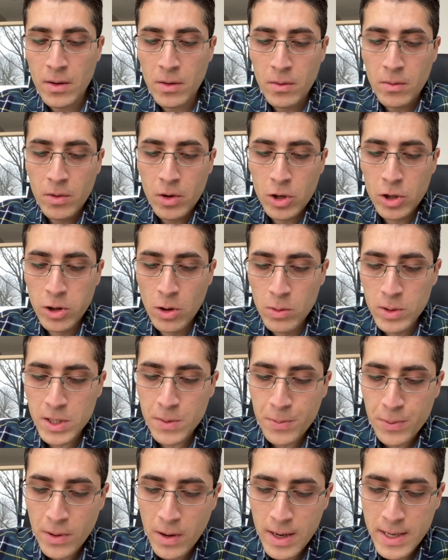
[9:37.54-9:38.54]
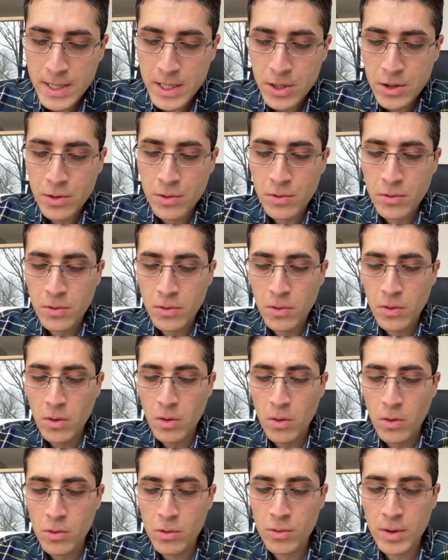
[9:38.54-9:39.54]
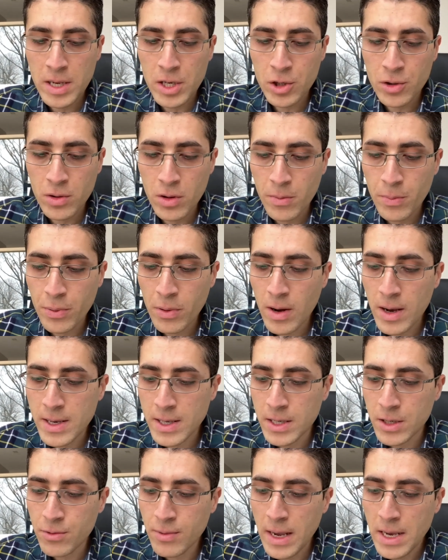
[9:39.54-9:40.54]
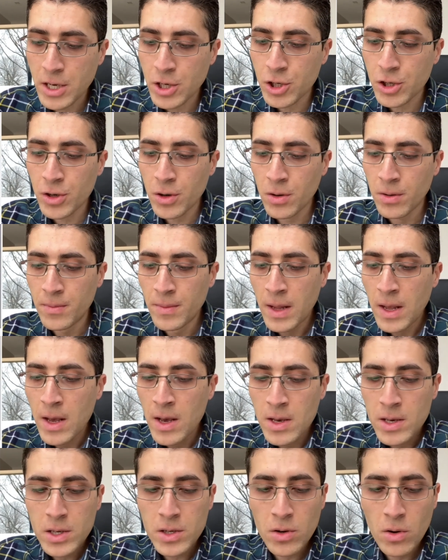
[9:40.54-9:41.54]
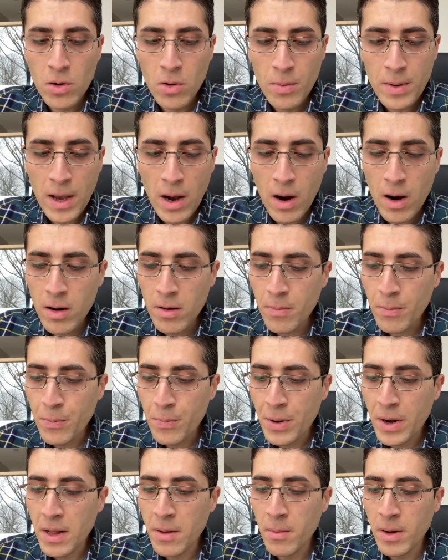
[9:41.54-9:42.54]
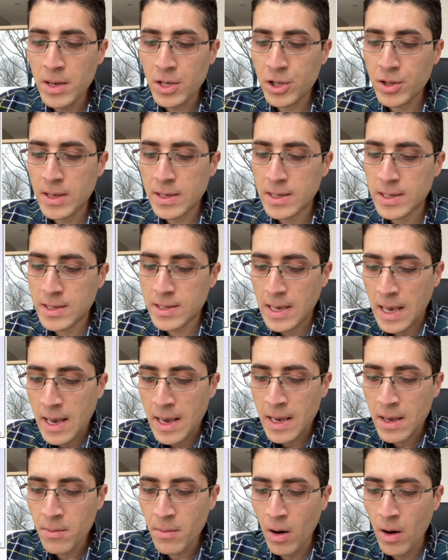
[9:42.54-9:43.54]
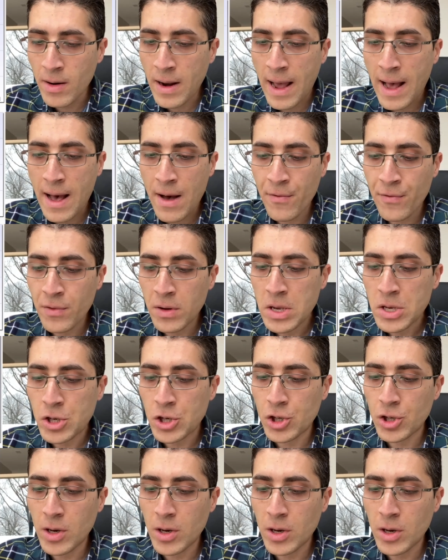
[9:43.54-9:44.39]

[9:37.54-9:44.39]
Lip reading: close price to original price ratio, so we are pretty much the same on average.